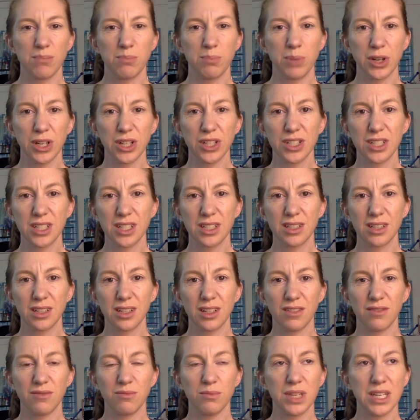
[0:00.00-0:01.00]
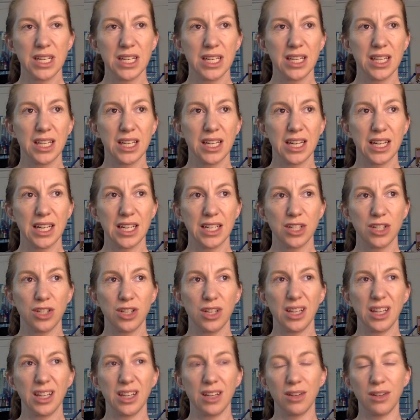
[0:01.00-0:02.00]
parts of me that
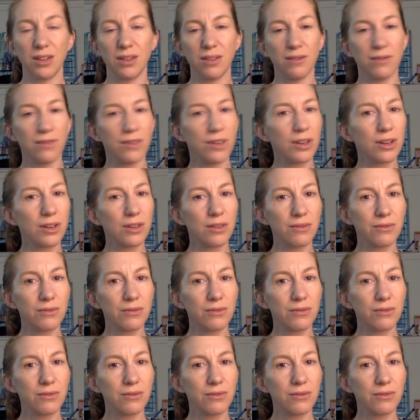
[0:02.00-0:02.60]
the